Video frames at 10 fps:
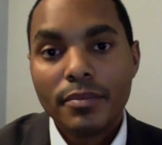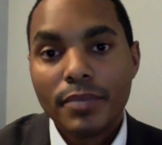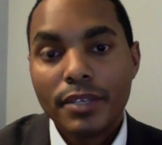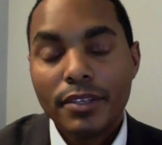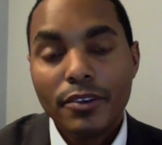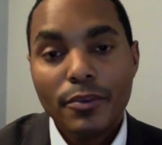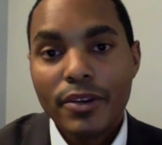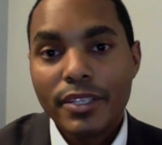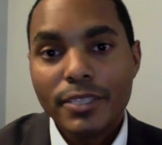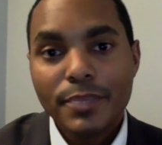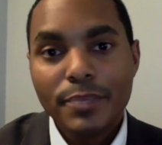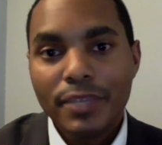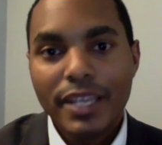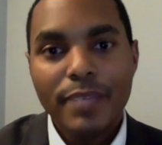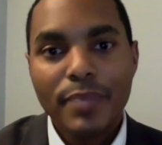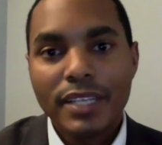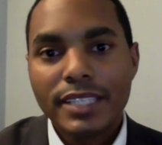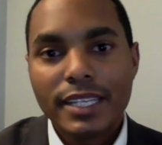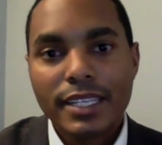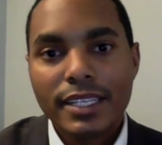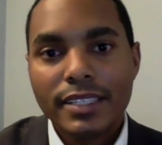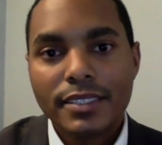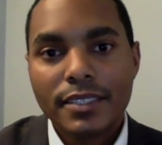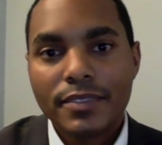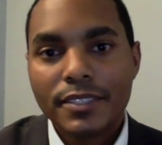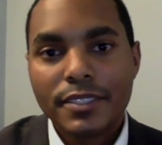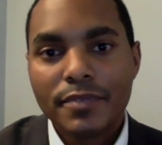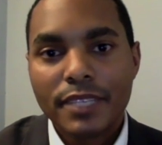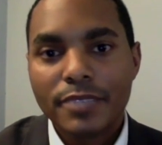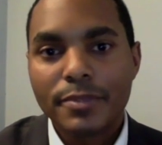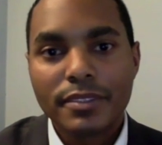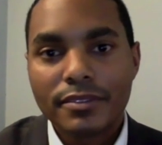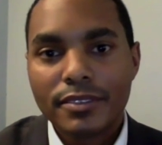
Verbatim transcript: But, you know, America's been plagued by decades of disinvestment.